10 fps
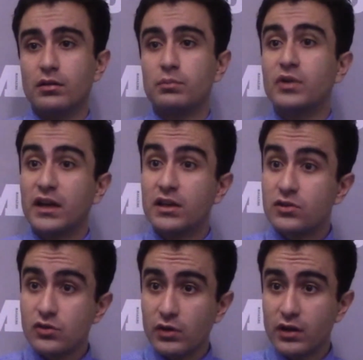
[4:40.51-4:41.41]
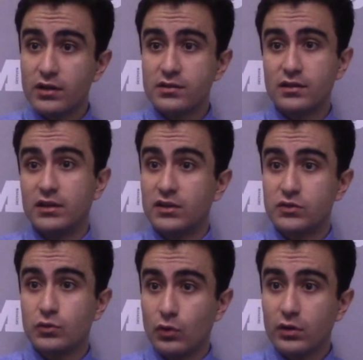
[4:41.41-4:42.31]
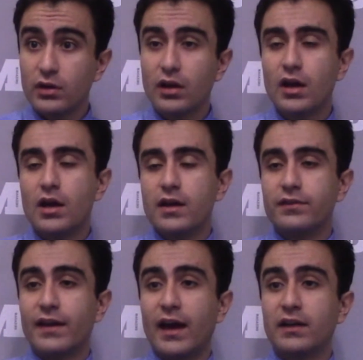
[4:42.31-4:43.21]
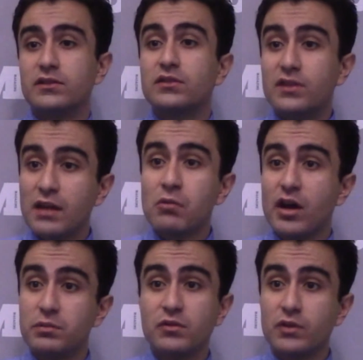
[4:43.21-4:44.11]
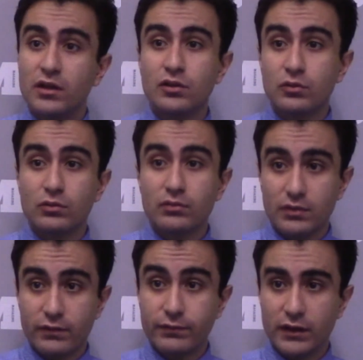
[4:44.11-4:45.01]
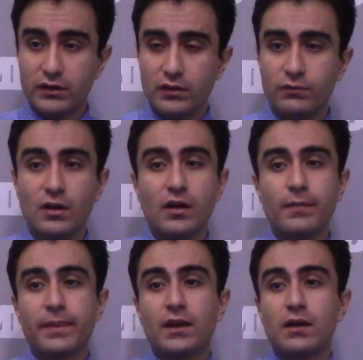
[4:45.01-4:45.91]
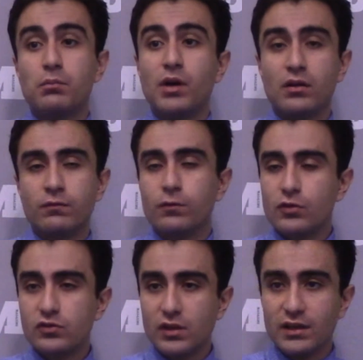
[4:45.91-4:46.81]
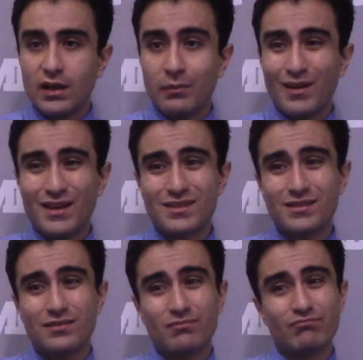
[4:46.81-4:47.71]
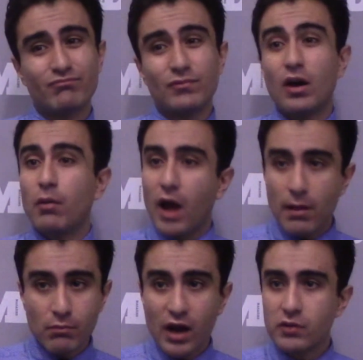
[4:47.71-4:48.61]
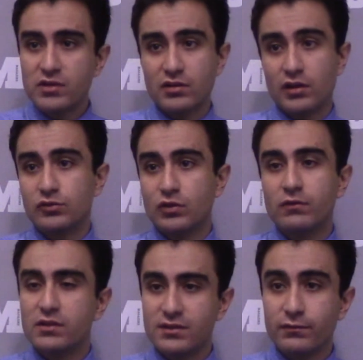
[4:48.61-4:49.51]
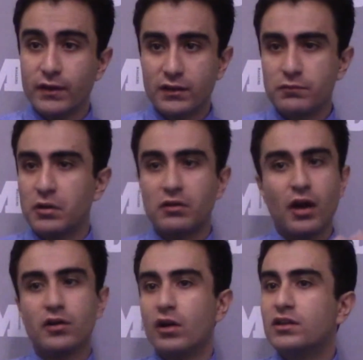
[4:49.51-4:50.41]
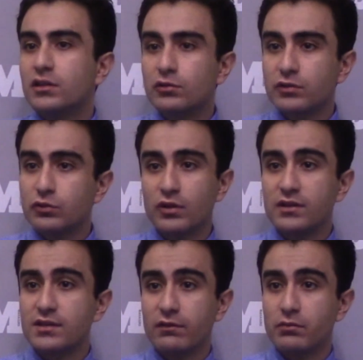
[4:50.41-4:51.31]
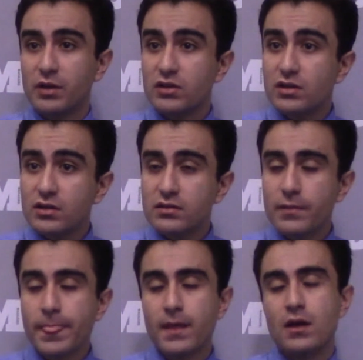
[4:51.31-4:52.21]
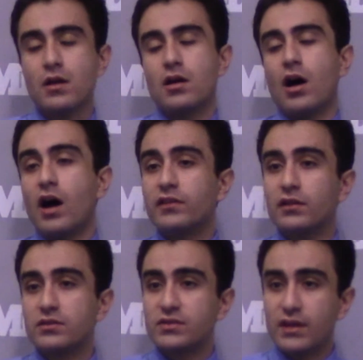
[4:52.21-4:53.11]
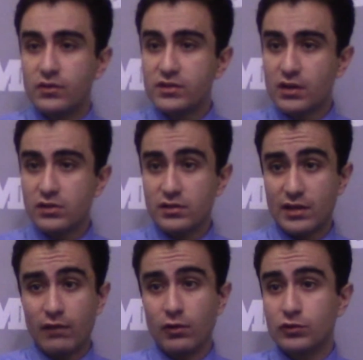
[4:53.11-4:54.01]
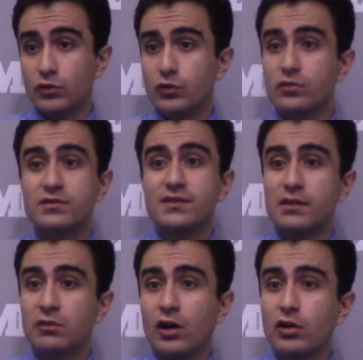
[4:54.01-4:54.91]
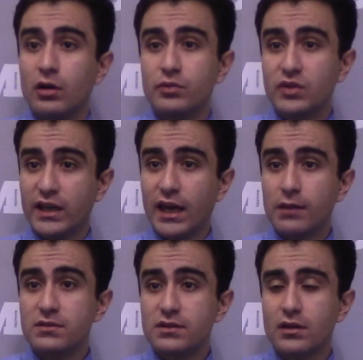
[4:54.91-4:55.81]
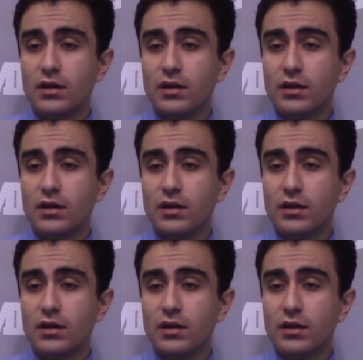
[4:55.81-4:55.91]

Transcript: brain injuries, in a stroke, that they might be really effective. But unfortunately in MS, my results show it was effective, but I only included 27 patients. Other researchers have also used similar computer games,